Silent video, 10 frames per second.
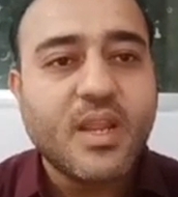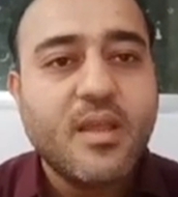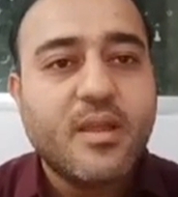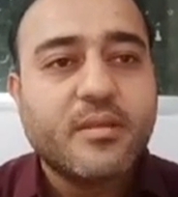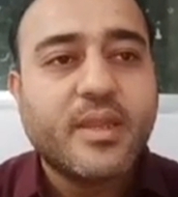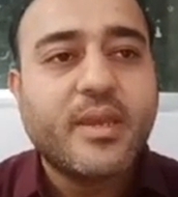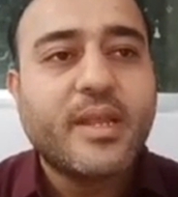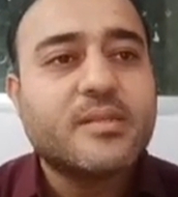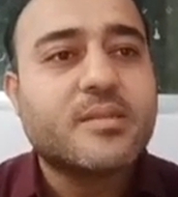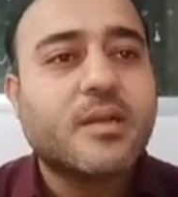Then next
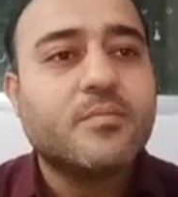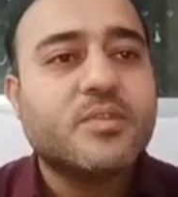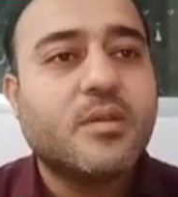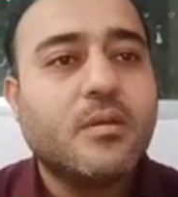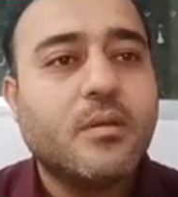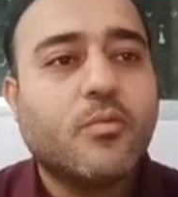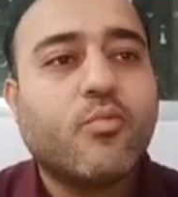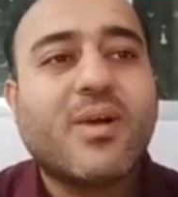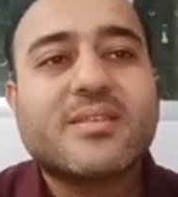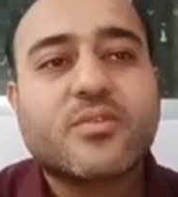comes the
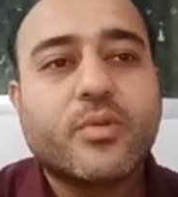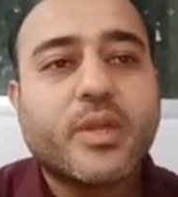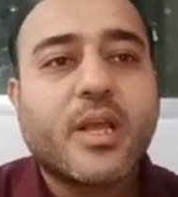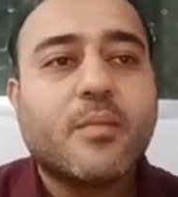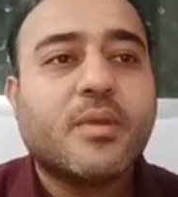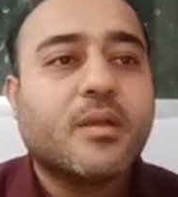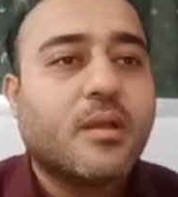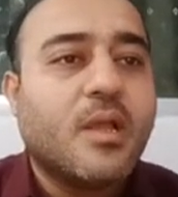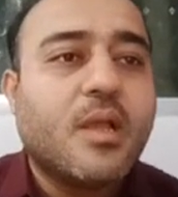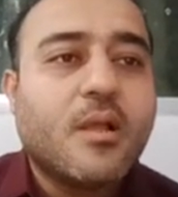Vasco da Gama.
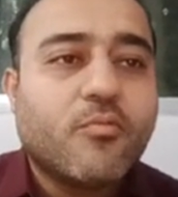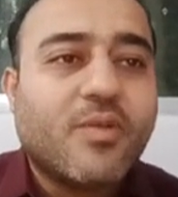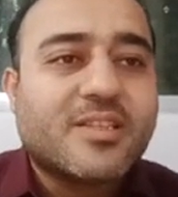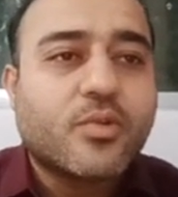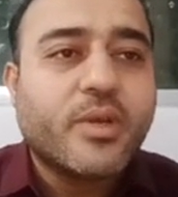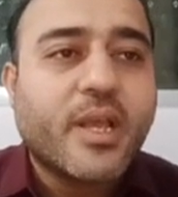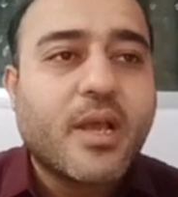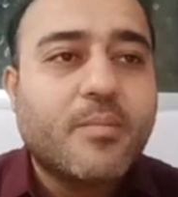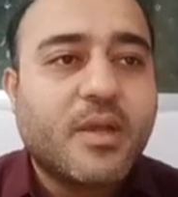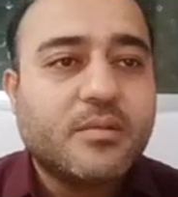Vasco da
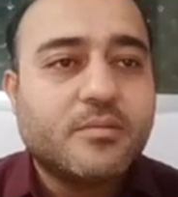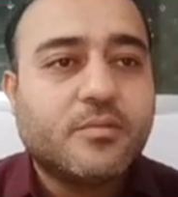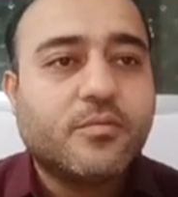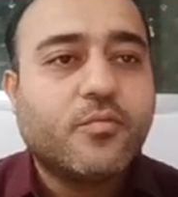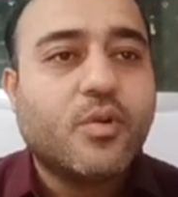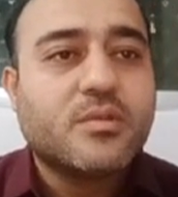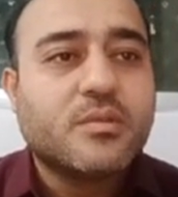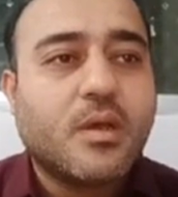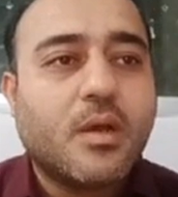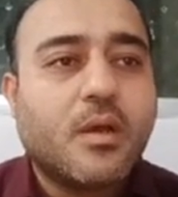Gama was
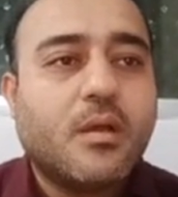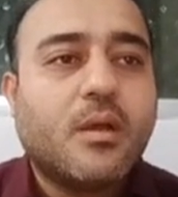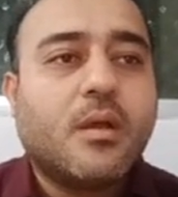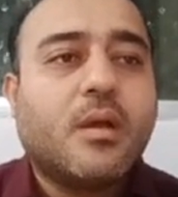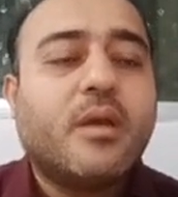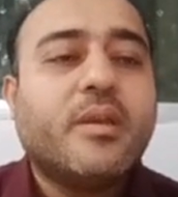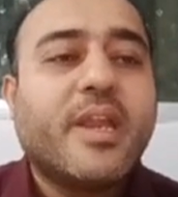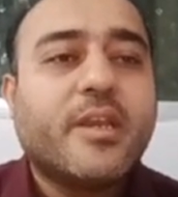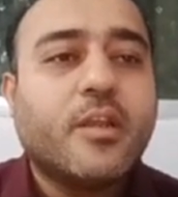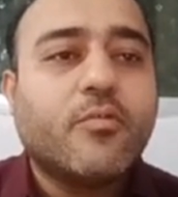a
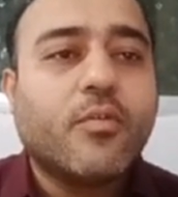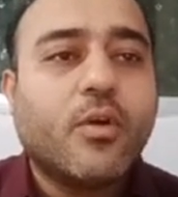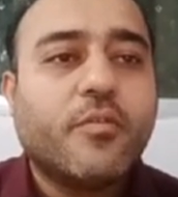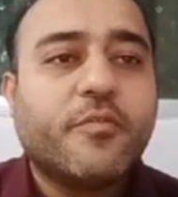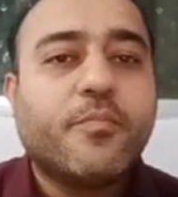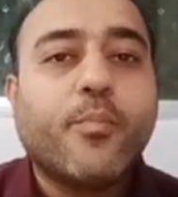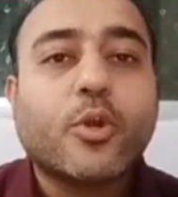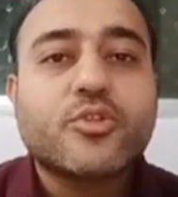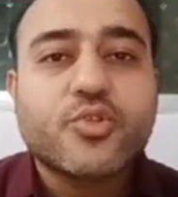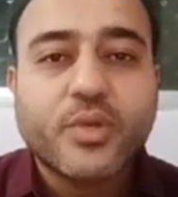native of
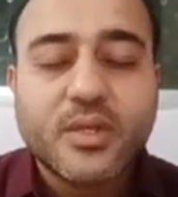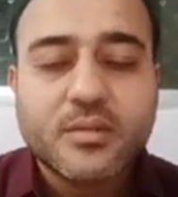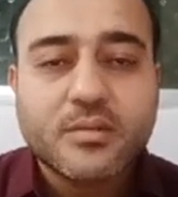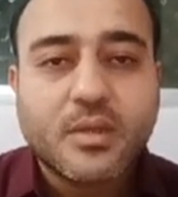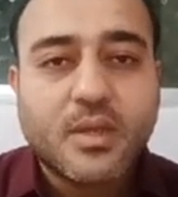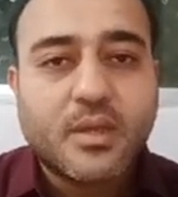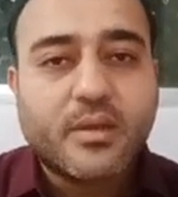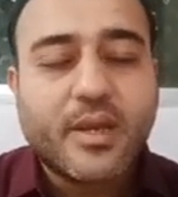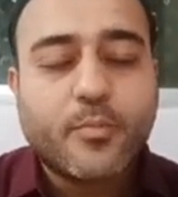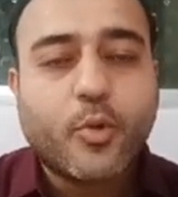Portuguese,
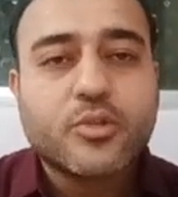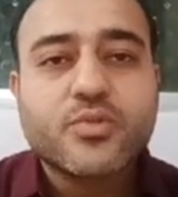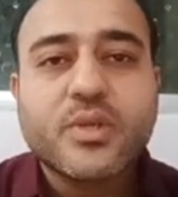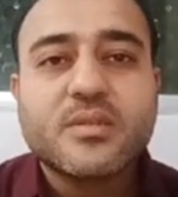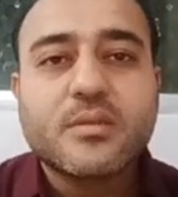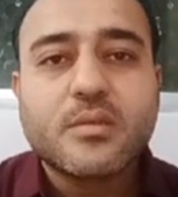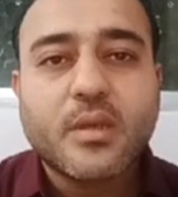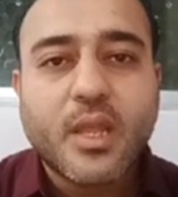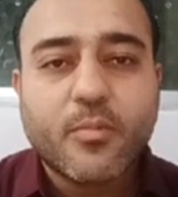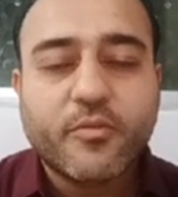right? Portuguese is the name
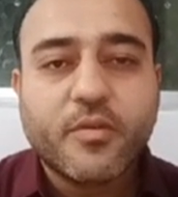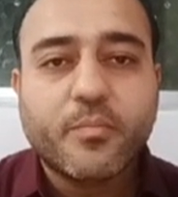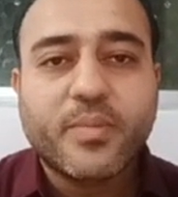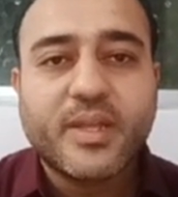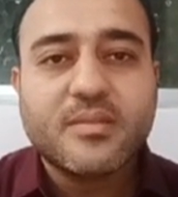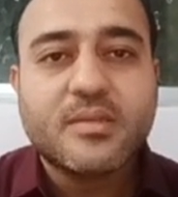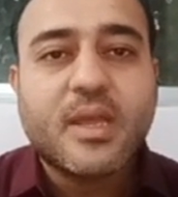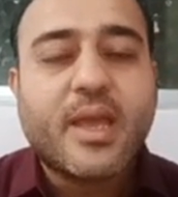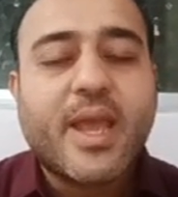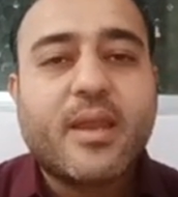of a place,
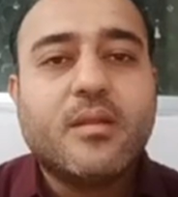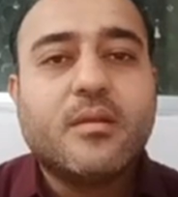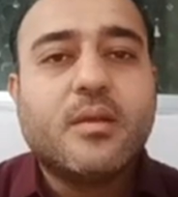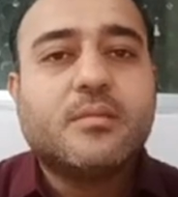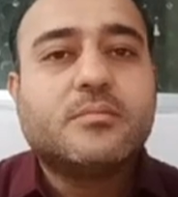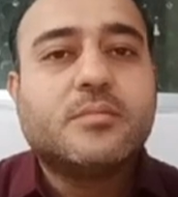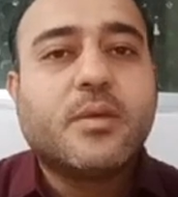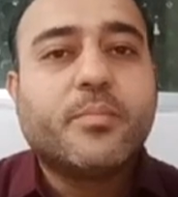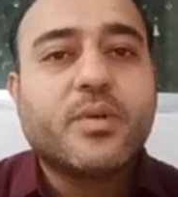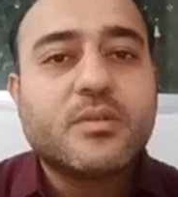and the
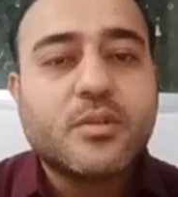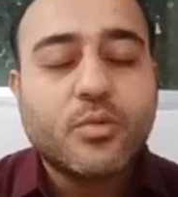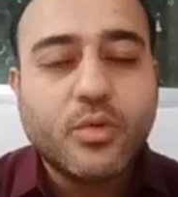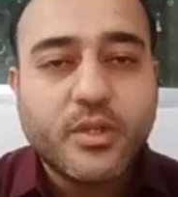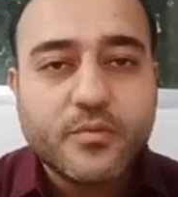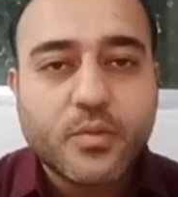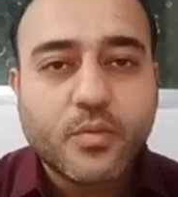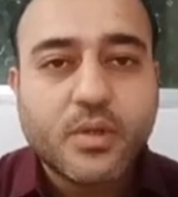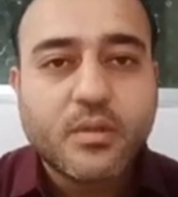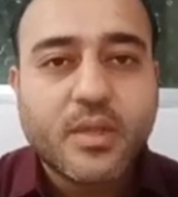person who lives over
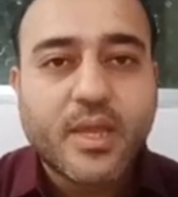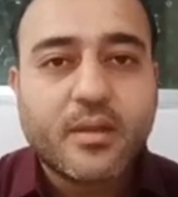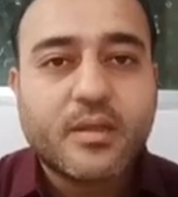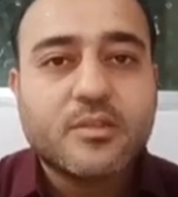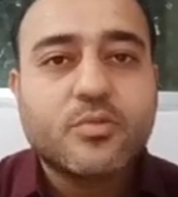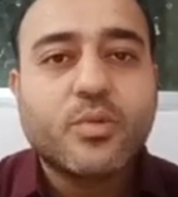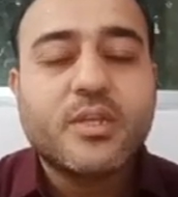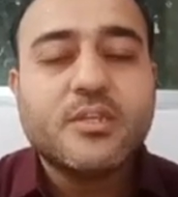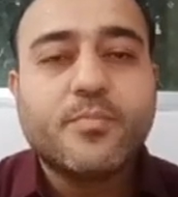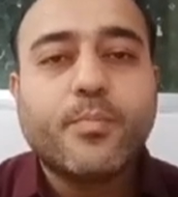there is known as
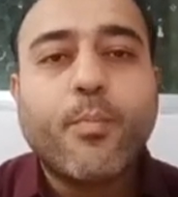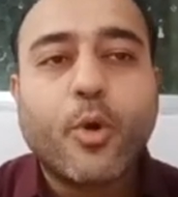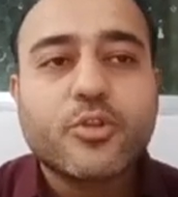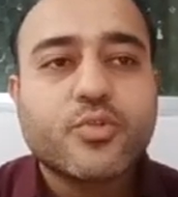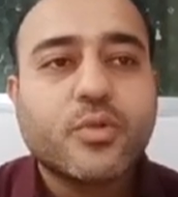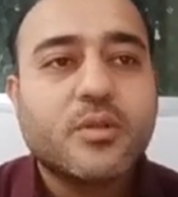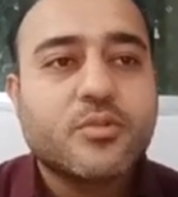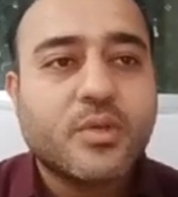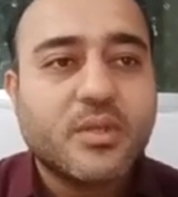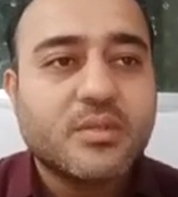Portugal. So it
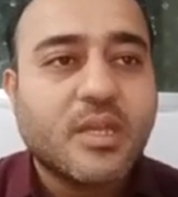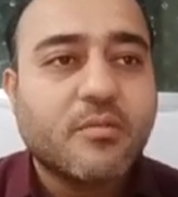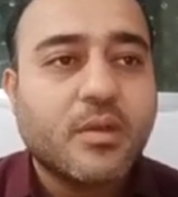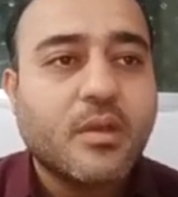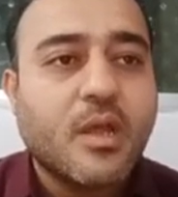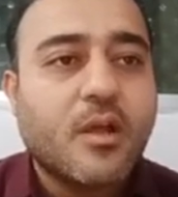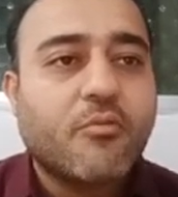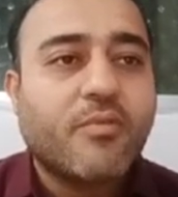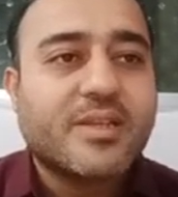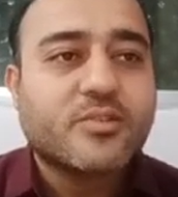is given
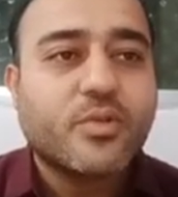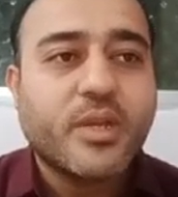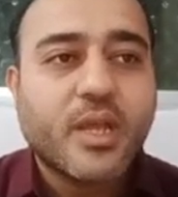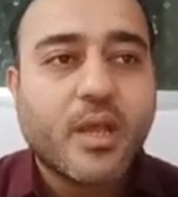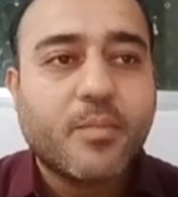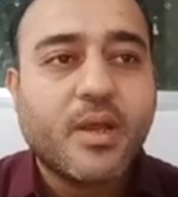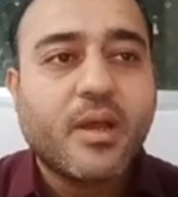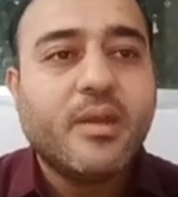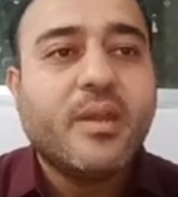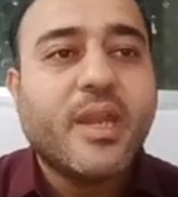Vasco da Gama, a
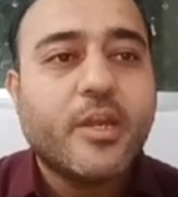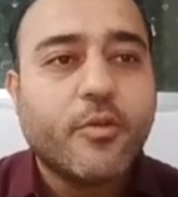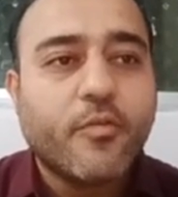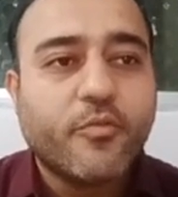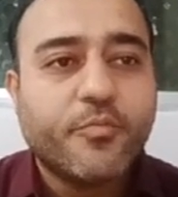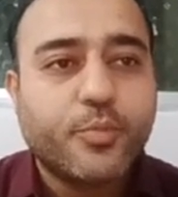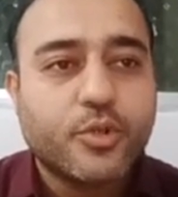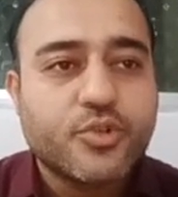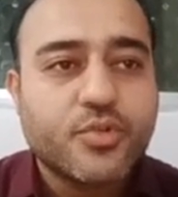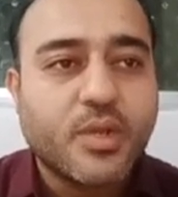native of
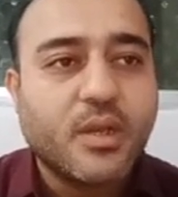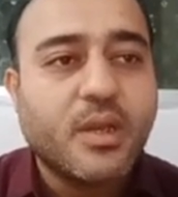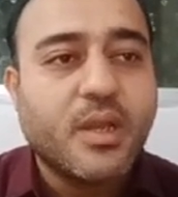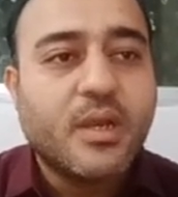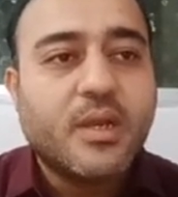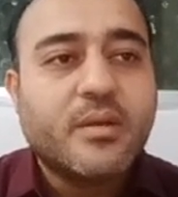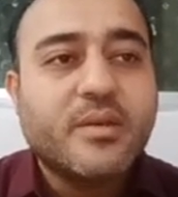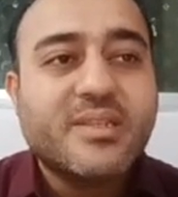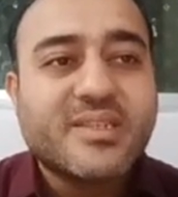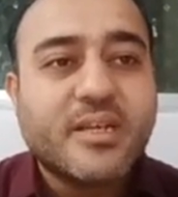Portugal,
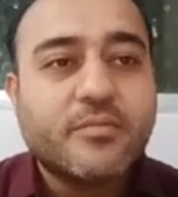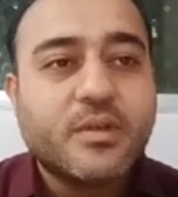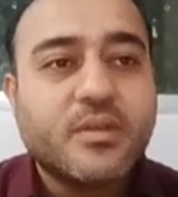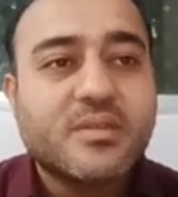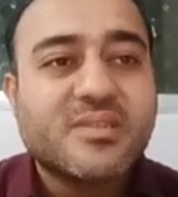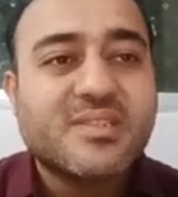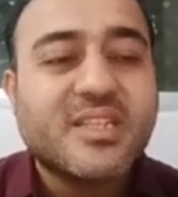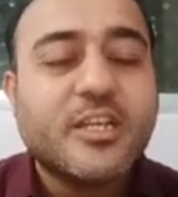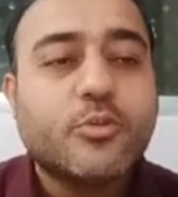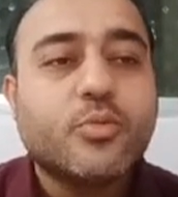discovered the sea
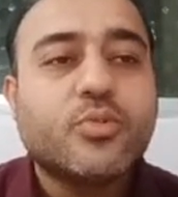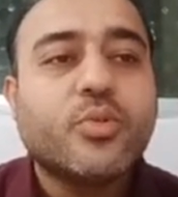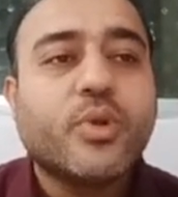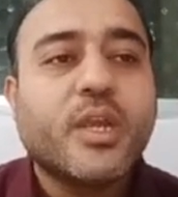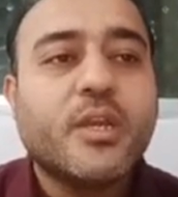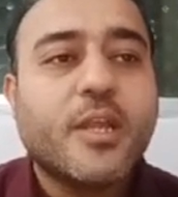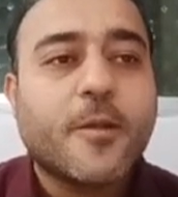route to India.